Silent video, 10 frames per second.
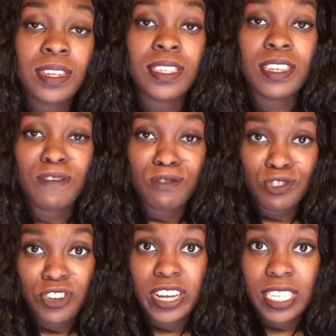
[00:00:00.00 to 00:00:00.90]

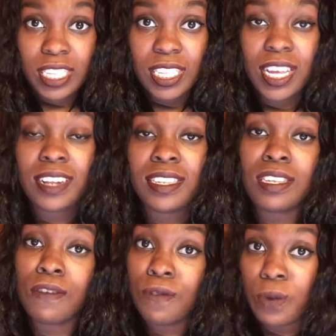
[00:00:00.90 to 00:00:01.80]
self-trust, and
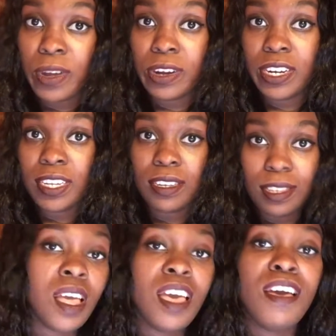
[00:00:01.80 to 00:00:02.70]

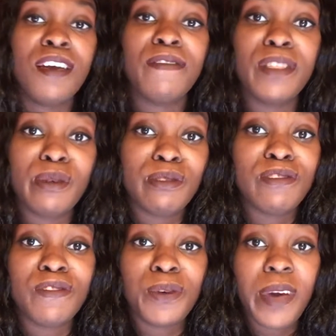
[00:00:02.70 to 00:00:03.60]
self-awareness. For
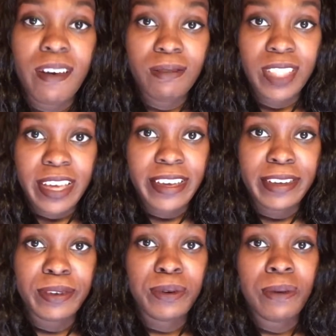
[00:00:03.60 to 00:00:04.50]
those of you out
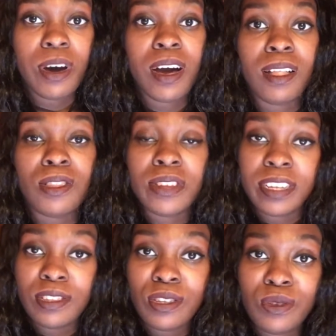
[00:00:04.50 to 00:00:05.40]
there who are
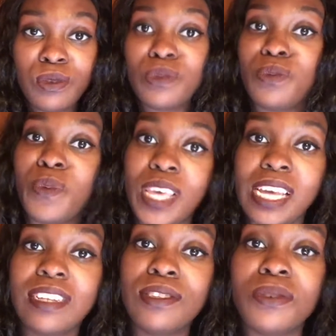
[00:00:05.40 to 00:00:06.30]
looking to lose
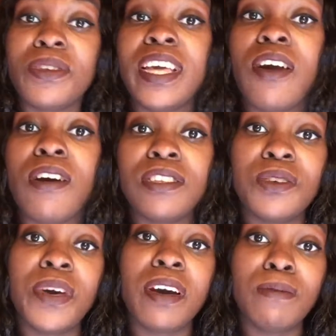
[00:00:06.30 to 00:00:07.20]
weight, sodalite
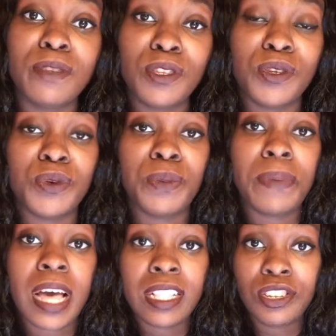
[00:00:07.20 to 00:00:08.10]
also helps to
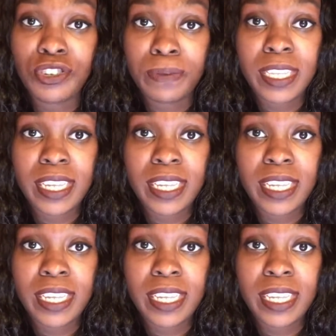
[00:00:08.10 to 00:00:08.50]
balance your